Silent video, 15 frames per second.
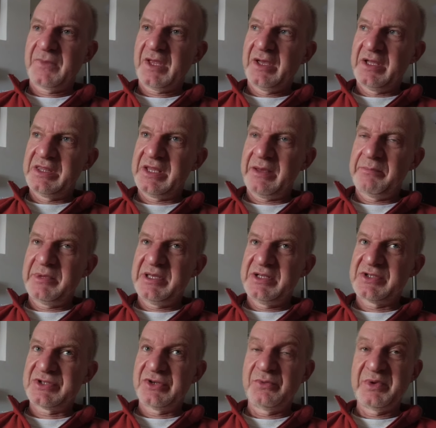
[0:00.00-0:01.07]
And that means
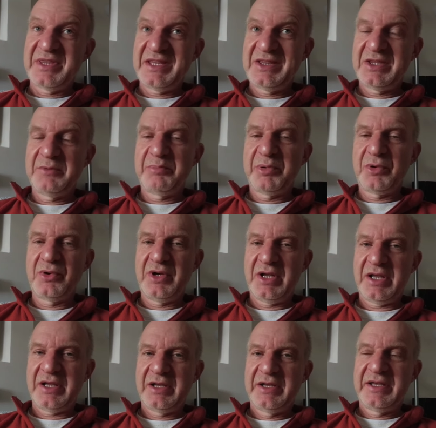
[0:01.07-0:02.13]
that within the
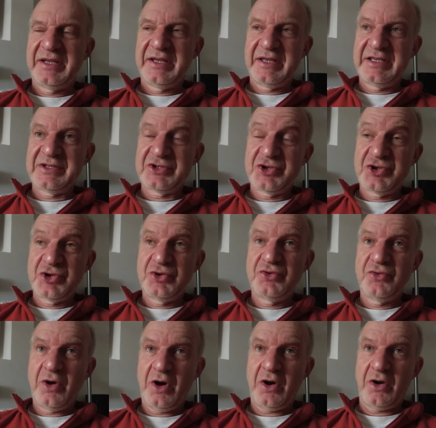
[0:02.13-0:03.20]
boiler, it's too
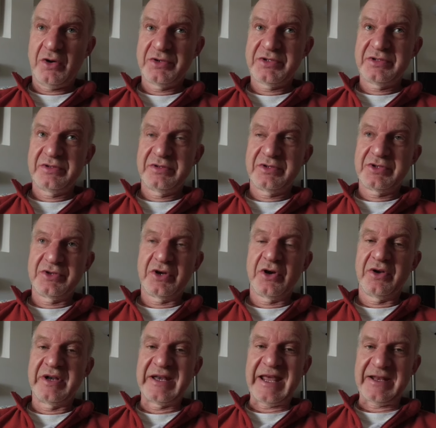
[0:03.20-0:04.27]
hot to
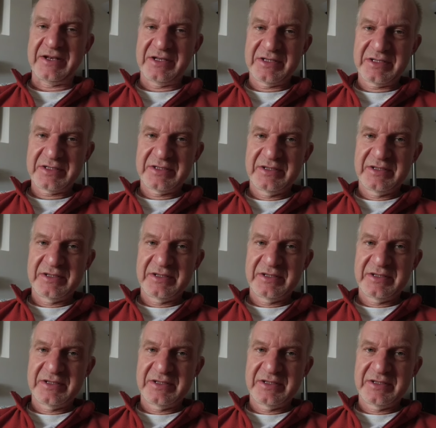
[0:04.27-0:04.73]
condense.